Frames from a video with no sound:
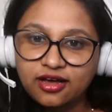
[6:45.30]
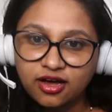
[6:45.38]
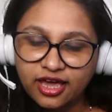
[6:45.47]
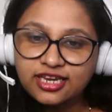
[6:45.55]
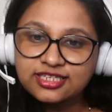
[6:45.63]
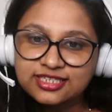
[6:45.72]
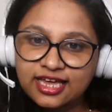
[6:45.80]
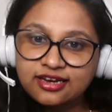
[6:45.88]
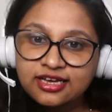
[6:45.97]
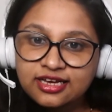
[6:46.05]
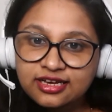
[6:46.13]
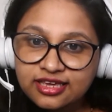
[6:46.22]
any cell
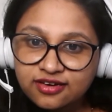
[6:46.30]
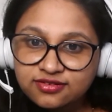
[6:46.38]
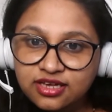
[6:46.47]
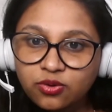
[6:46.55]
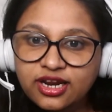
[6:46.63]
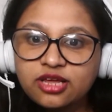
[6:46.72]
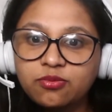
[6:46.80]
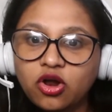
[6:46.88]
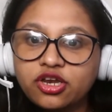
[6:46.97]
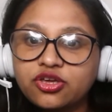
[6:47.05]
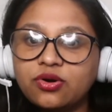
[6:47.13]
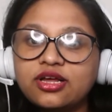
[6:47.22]
gives out any
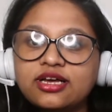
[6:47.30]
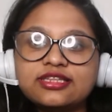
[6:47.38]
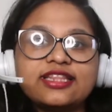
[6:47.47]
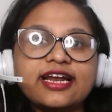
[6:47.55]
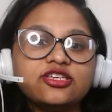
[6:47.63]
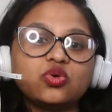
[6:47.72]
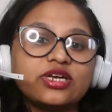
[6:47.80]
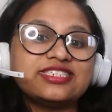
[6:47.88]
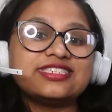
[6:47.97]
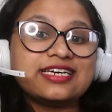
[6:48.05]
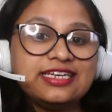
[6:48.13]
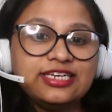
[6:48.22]
molecule, then that is known as
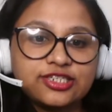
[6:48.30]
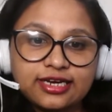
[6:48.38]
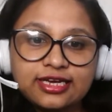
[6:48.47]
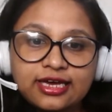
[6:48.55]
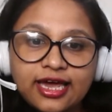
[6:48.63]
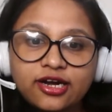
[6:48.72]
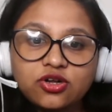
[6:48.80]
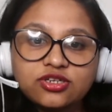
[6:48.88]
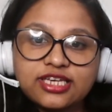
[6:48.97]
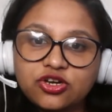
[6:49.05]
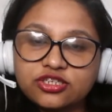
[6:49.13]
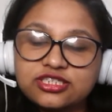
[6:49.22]
secretion.
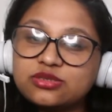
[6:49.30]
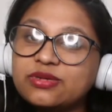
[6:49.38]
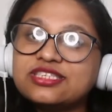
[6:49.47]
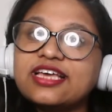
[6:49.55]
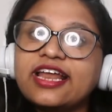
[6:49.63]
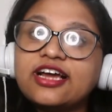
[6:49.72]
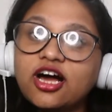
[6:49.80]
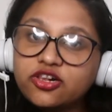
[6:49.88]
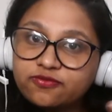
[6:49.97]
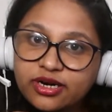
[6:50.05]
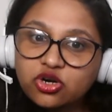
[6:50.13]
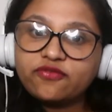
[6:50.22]
Endocytosis means
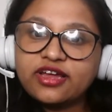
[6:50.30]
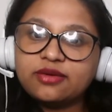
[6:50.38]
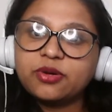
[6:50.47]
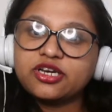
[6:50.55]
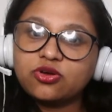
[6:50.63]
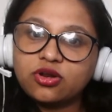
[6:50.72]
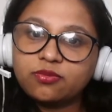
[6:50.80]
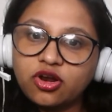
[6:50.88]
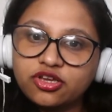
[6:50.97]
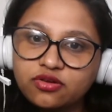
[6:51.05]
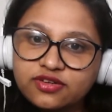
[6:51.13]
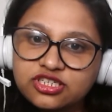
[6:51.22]
engulfment of any particular
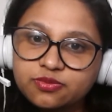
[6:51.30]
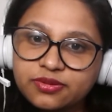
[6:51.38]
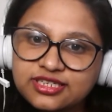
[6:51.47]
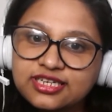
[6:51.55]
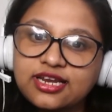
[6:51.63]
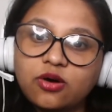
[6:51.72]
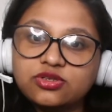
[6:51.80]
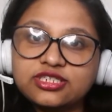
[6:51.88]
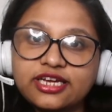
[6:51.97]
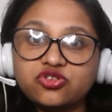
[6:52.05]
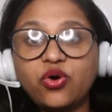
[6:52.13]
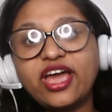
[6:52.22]
molecule which is present
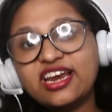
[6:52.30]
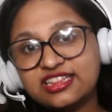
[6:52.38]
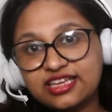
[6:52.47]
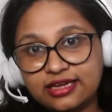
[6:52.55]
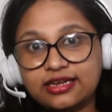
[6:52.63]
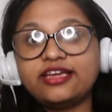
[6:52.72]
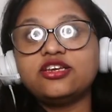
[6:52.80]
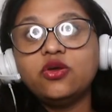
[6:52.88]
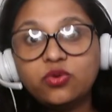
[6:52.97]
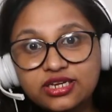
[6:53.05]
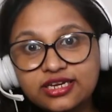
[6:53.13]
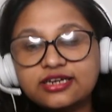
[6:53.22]
outside. So anything like
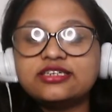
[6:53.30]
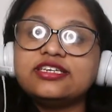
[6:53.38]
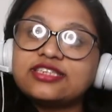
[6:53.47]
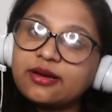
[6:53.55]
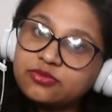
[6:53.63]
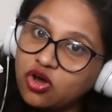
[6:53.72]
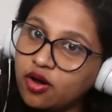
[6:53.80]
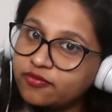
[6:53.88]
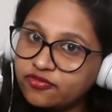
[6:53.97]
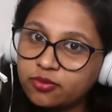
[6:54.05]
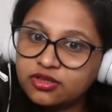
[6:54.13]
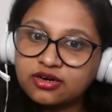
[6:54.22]
nutrient is absorbed
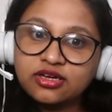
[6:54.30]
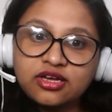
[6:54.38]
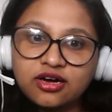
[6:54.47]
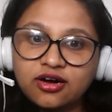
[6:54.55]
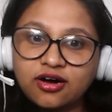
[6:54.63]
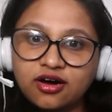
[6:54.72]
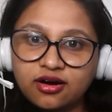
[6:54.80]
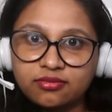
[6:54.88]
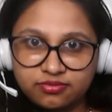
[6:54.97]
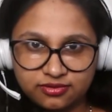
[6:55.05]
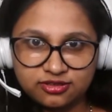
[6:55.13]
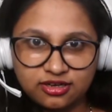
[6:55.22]
from the
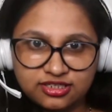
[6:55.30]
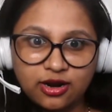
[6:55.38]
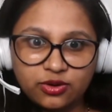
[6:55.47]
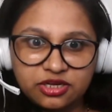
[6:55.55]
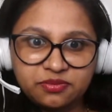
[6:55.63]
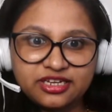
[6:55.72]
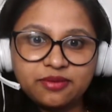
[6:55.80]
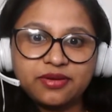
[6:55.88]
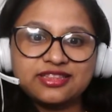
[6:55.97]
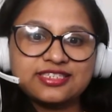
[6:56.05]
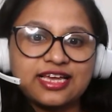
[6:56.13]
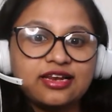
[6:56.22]
surrounding medium by
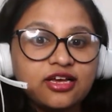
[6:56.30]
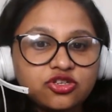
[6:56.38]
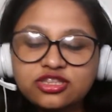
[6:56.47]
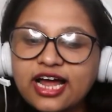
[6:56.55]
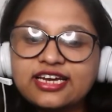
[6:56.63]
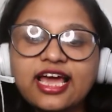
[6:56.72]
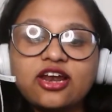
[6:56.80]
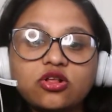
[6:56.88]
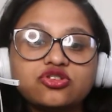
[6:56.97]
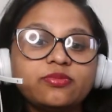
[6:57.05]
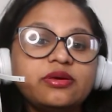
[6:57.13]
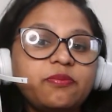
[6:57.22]
the cell, so that can
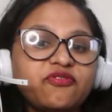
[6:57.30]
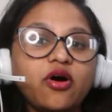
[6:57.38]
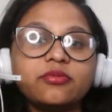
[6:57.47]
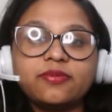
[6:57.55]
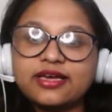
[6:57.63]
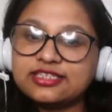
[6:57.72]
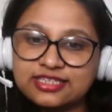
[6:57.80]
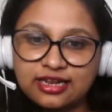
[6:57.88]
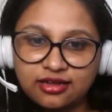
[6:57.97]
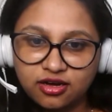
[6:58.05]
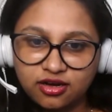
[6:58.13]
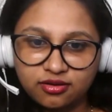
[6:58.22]
also be performed by the
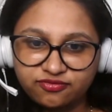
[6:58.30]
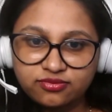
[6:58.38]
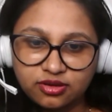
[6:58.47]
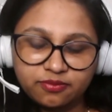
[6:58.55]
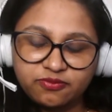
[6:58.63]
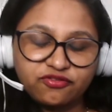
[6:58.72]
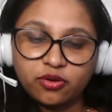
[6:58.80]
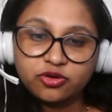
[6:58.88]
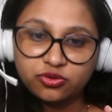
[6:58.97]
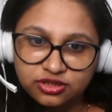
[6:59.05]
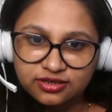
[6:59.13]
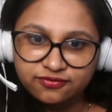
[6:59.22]
cell, performed due
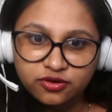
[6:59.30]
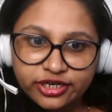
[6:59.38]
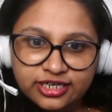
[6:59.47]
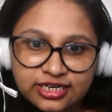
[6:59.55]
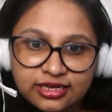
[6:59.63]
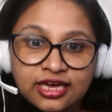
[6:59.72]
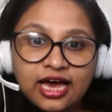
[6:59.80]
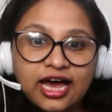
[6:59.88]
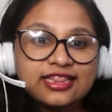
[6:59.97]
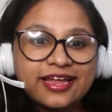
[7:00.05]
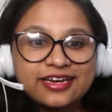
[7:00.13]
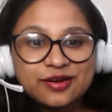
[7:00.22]
to the fluidity. And
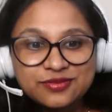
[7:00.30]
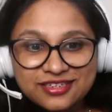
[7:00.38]
then comes the